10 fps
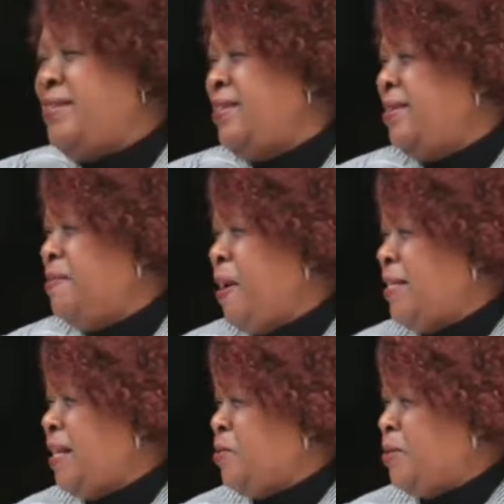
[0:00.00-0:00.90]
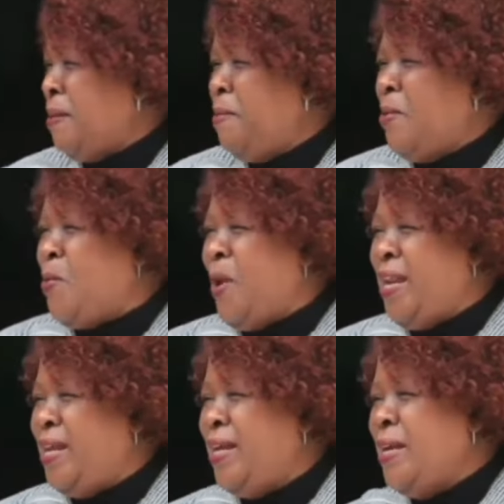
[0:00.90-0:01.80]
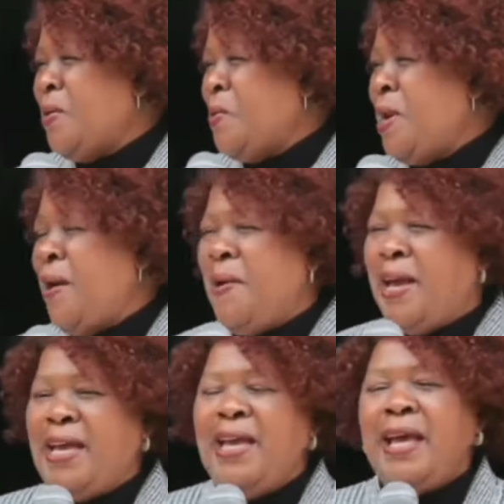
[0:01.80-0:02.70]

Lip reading: Wacha tuseme ukweli. Kuna